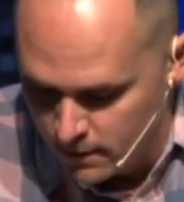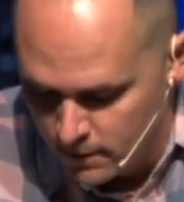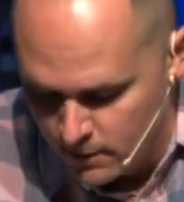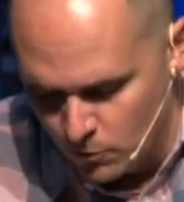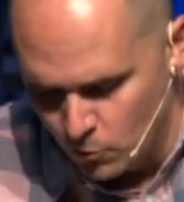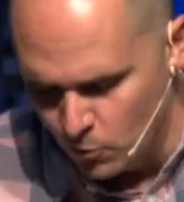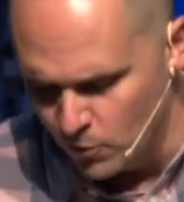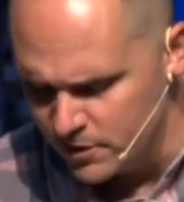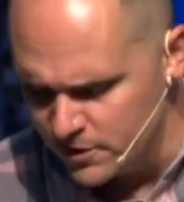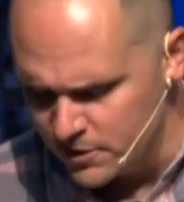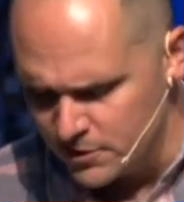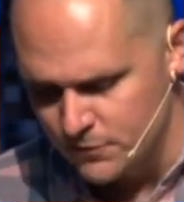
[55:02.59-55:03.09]

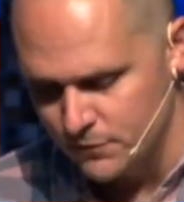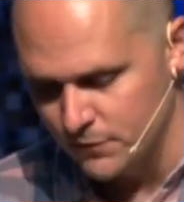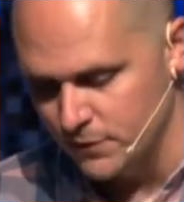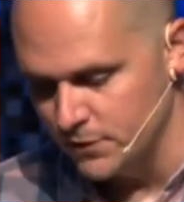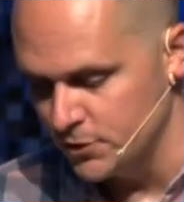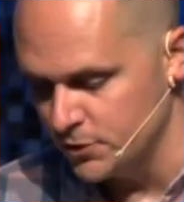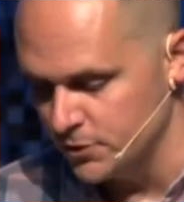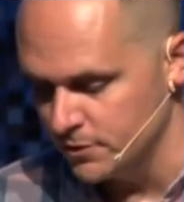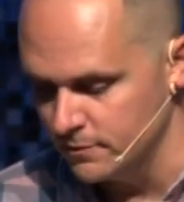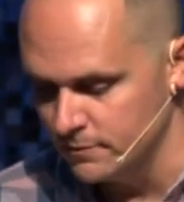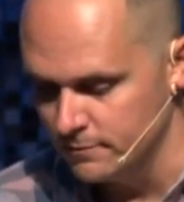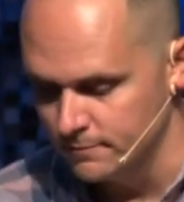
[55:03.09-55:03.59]
What is
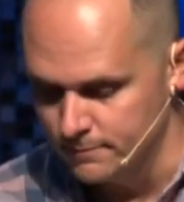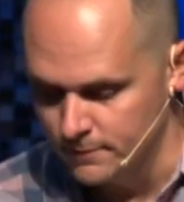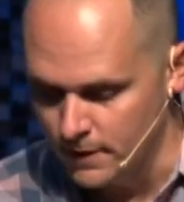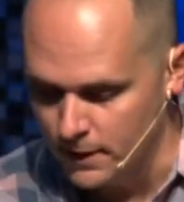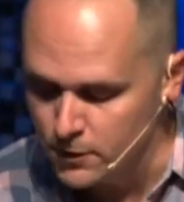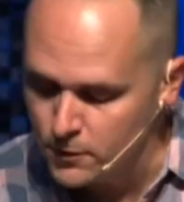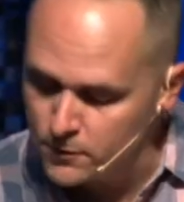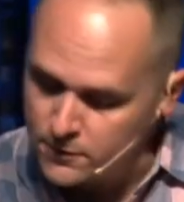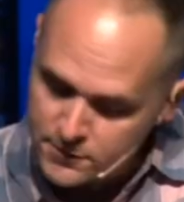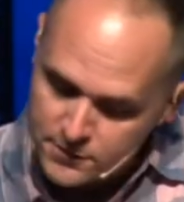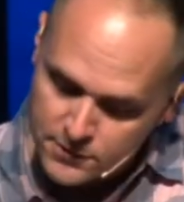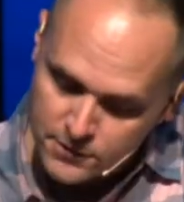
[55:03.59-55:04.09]
vision? I
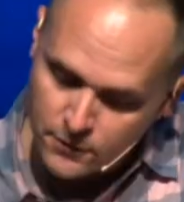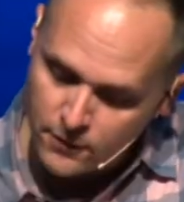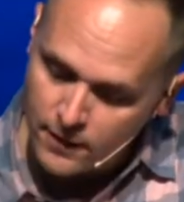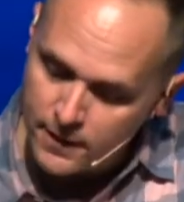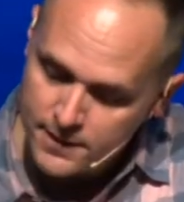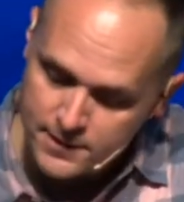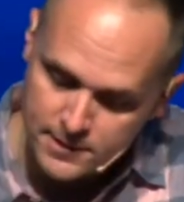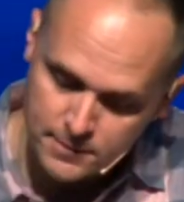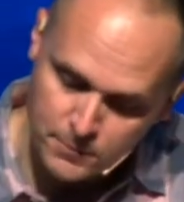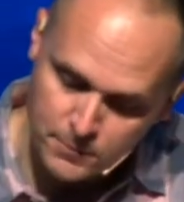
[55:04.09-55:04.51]
know this is crazy,